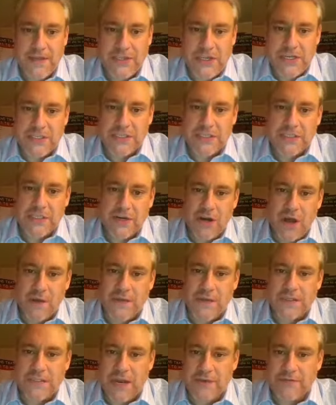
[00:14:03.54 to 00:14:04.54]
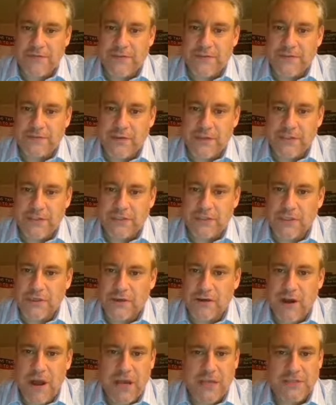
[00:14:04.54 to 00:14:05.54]
that Jesus did all the suffering for us on the
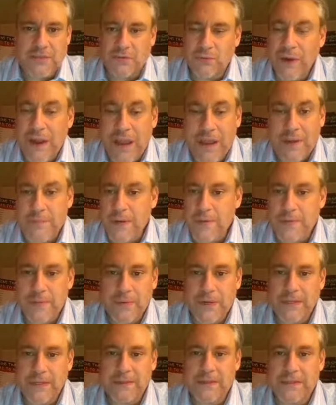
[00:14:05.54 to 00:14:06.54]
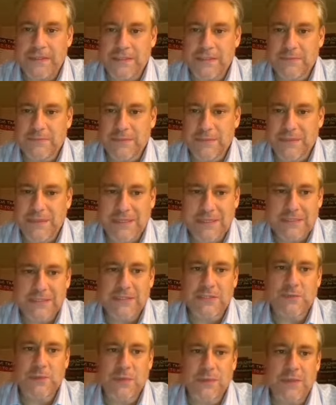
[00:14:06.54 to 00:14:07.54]
cross. Where do people get this? But this
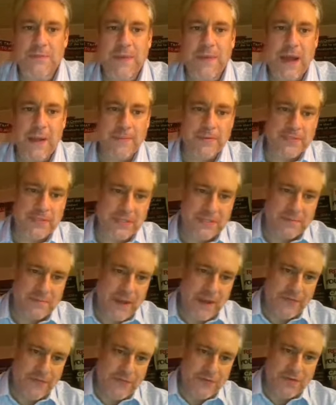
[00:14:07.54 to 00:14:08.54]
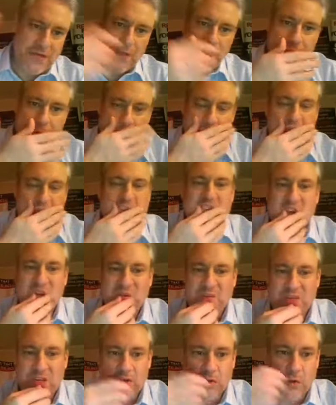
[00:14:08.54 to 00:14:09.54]
is what the Bible says. Matthew 10,
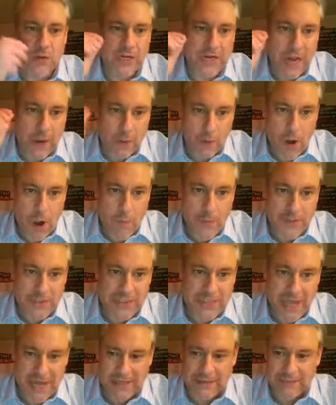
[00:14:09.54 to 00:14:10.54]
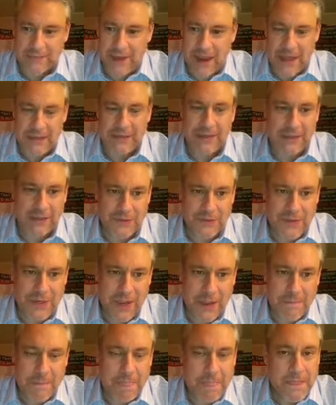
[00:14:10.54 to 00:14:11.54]
37 to 39. We're almost done.
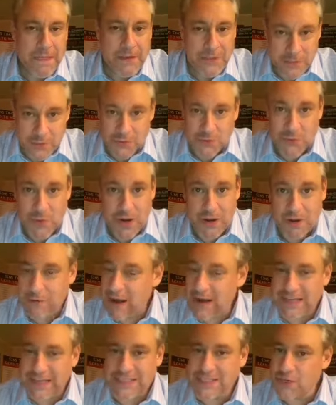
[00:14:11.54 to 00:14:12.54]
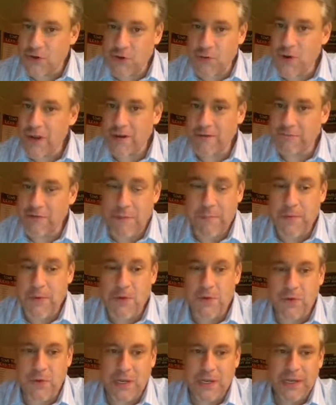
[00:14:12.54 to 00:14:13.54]
Hallelujah. This was quick, right? It's a quick
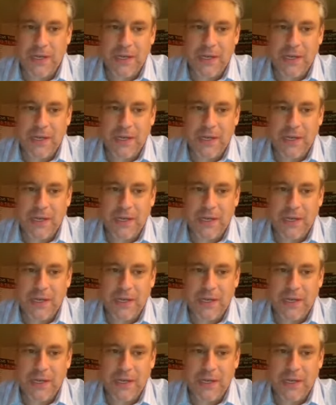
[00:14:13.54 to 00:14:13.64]
rebuke.